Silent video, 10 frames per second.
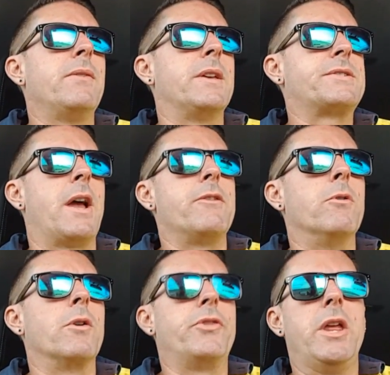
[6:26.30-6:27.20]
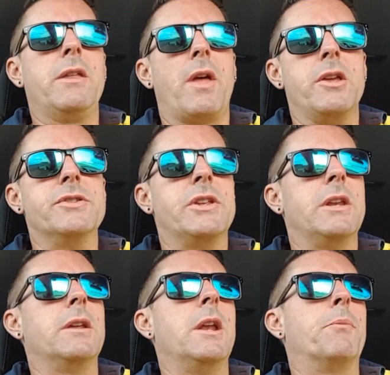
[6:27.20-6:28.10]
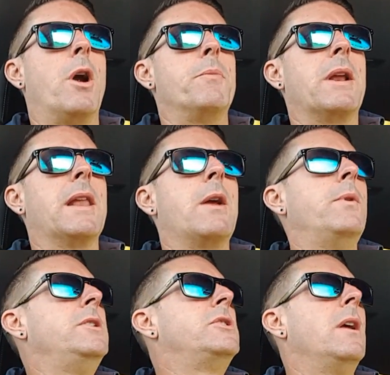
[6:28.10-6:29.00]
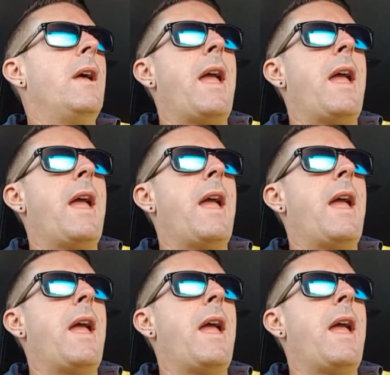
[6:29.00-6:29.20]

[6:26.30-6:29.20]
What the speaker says: they say the wrong thing, they use inappropriate language,